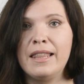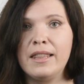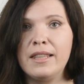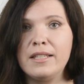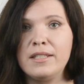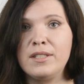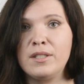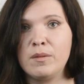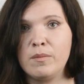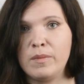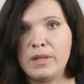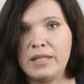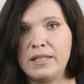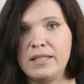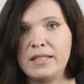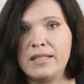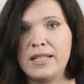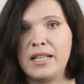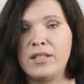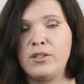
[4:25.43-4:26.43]
This
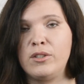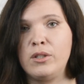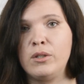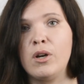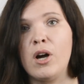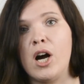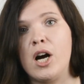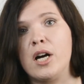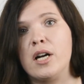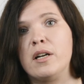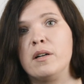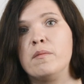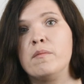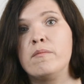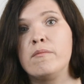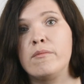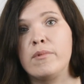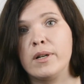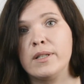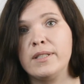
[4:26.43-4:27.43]
means that you are
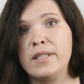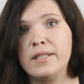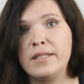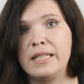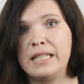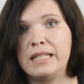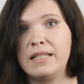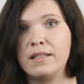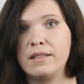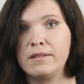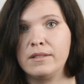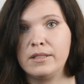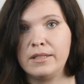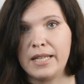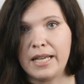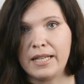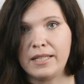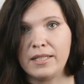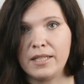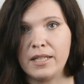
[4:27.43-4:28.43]
processing the
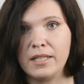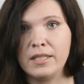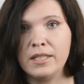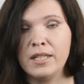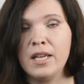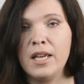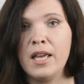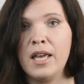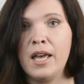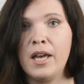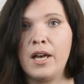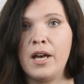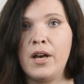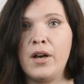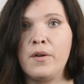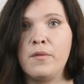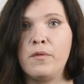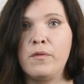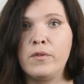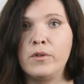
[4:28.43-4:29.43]
data
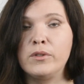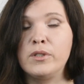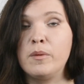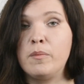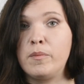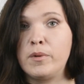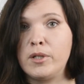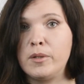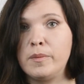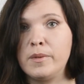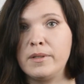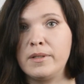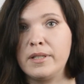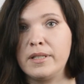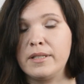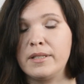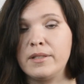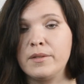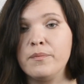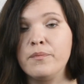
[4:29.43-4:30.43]
for the
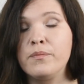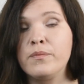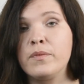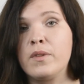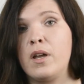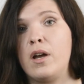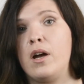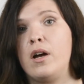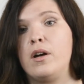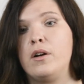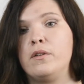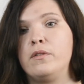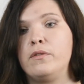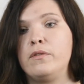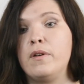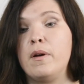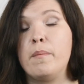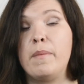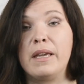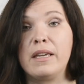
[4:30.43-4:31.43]
purposes
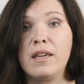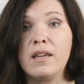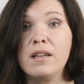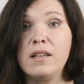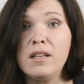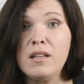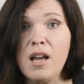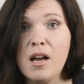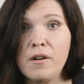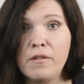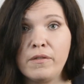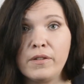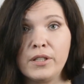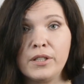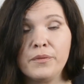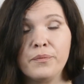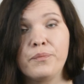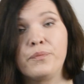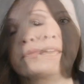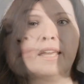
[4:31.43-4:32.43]
of making an
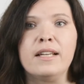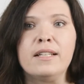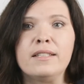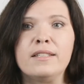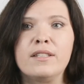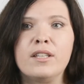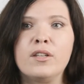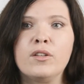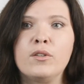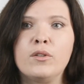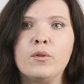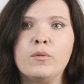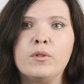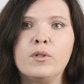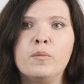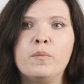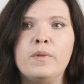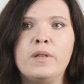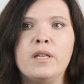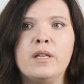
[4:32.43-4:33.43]
offer. Next, you
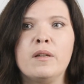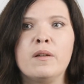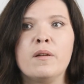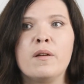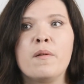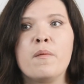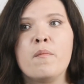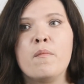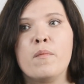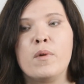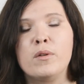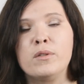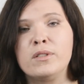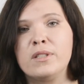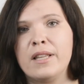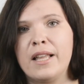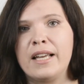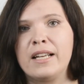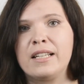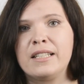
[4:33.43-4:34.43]
will be
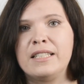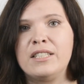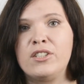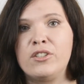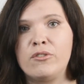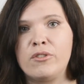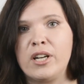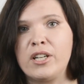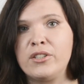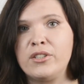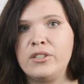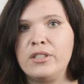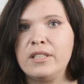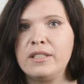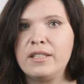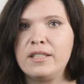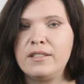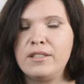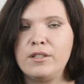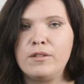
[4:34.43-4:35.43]
most likely
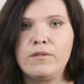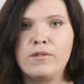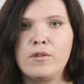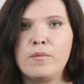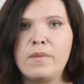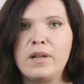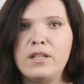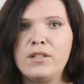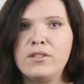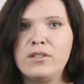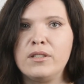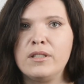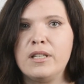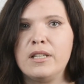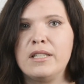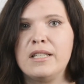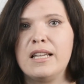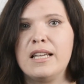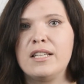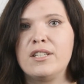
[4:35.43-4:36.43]
structuring this information
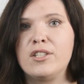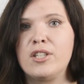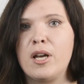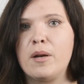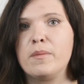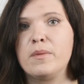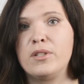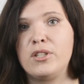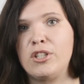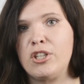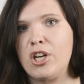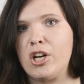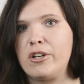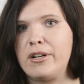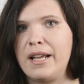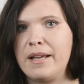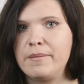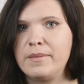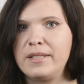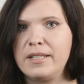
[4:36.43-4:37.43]
in some
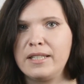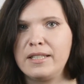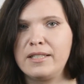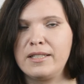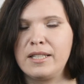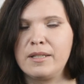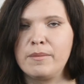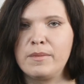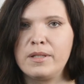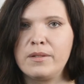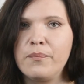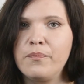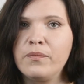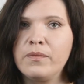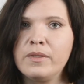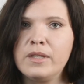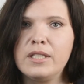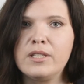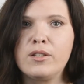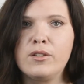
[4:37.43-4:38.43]
CRM systems.
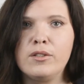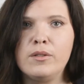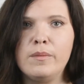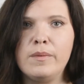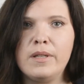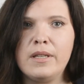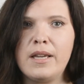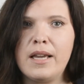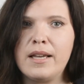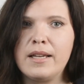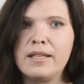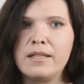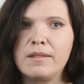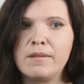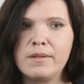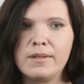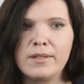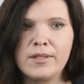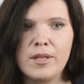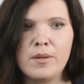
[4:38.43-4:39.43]
This could be a
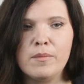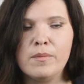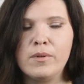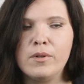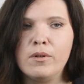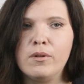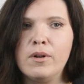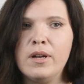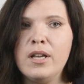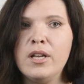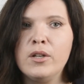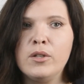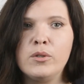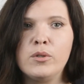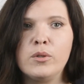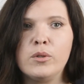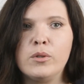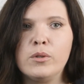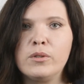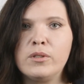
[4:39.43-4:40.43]
simple
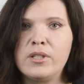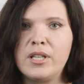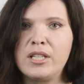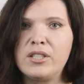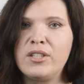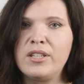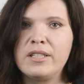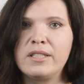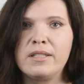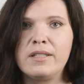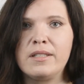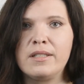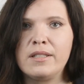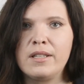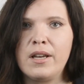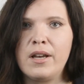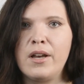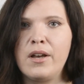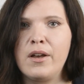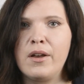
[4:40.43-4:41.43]
tool such
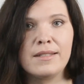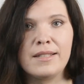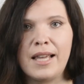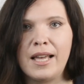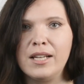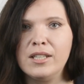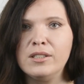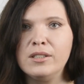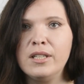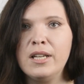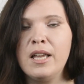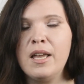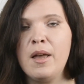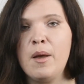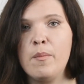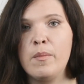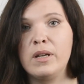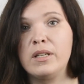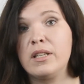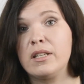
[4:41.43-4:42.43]
as Excel,
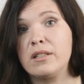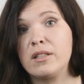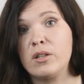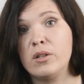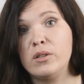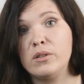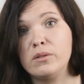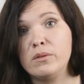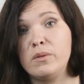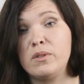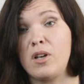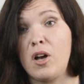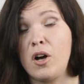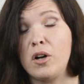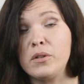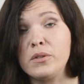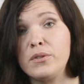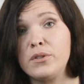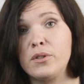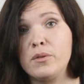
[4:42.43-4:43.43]
but it could
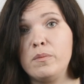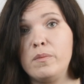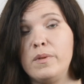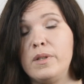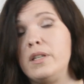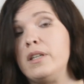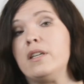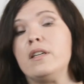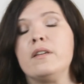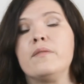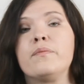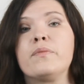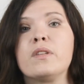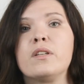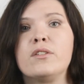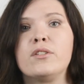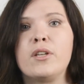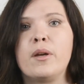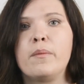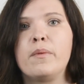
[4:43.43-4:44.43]
also be
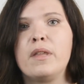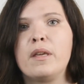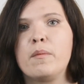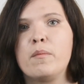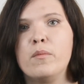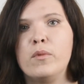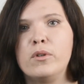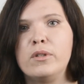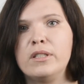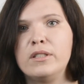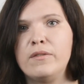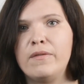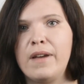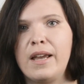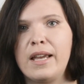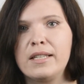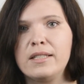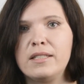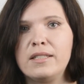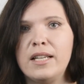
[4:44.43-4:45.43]
something more
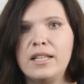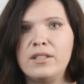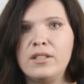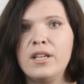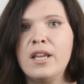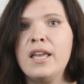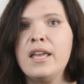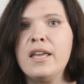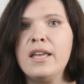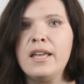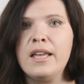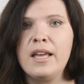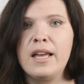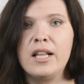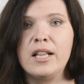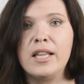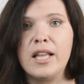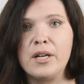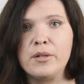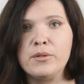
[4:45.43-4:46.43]
advanced that
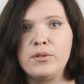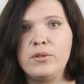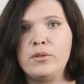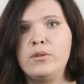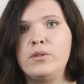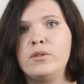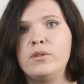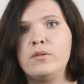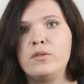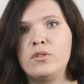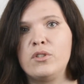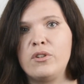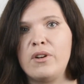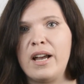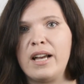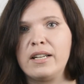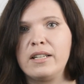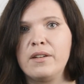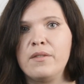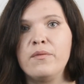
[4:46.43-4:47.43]
allows you to
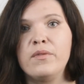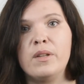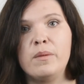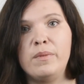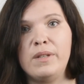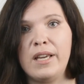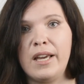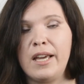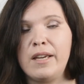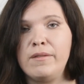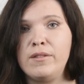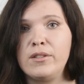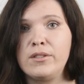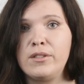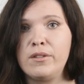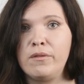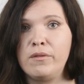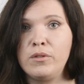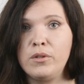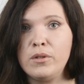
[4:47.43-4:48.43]
track the
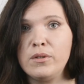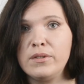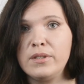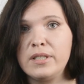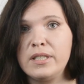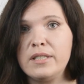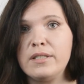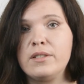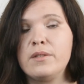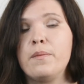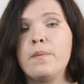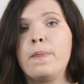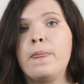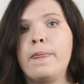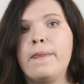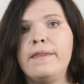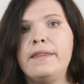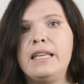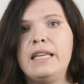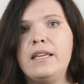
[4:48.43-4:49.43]
behaviors of users,
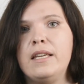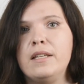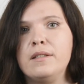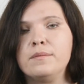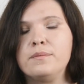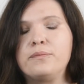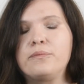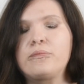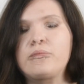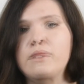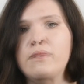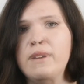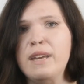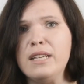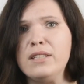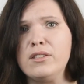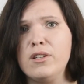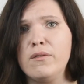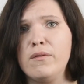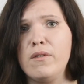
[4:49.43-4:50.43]
the
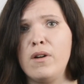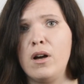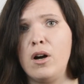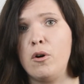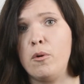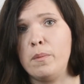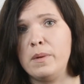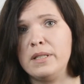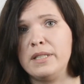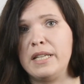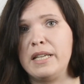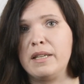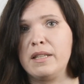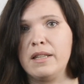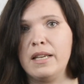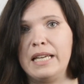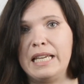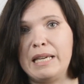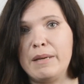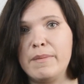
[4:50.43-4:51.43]
fact of
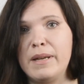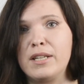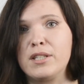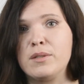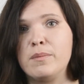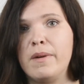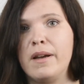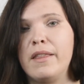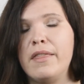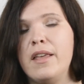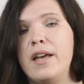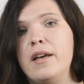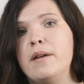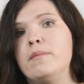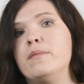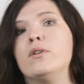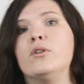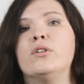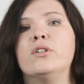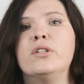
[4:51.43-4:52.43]
opening emails by
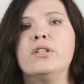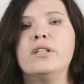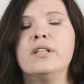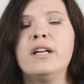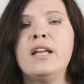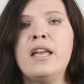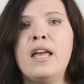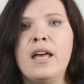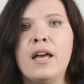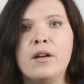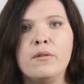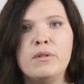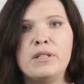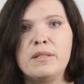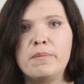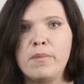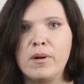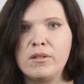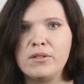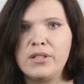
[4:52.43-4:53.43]
them or
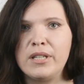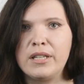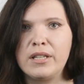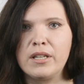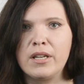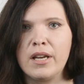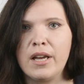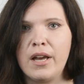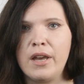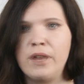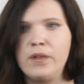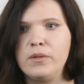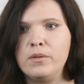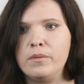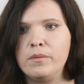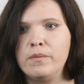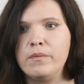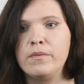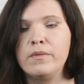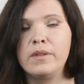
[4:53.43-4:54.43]
responding
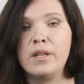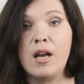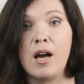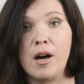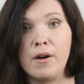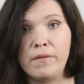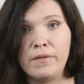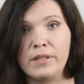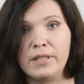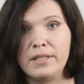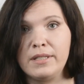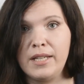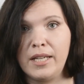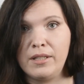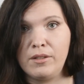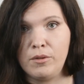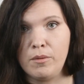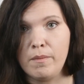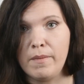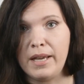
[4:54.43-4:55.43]
to the offers
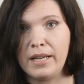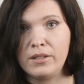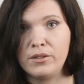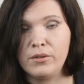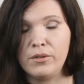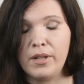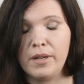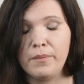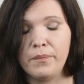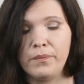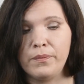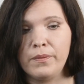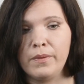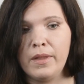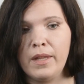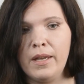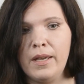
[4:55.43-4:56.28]
that you make to them.